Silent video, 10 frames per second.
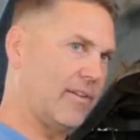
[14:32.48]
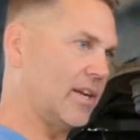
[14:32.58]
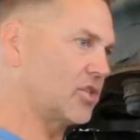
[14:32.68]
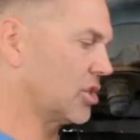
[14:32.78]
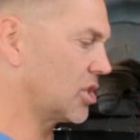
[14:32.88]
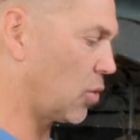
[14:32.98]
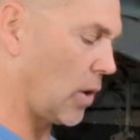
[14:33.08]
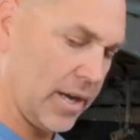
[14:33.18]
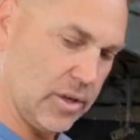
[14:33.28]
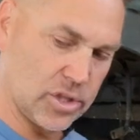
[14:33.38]
I have an extra
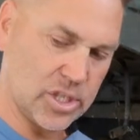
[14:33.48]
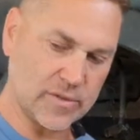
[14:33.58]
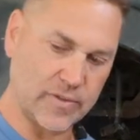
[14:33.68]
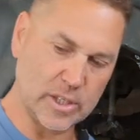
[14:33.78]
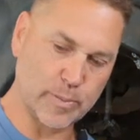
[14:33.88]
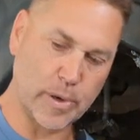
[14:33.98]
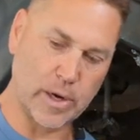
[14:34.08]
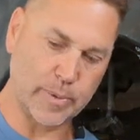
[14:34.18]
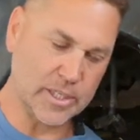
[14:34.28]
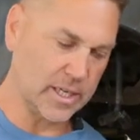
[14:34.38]
square I use just for this
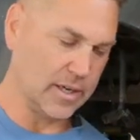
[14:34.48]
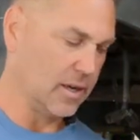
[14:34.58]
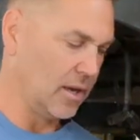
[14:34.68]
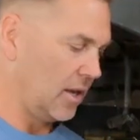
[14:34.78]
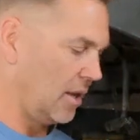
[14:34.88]
purpose here,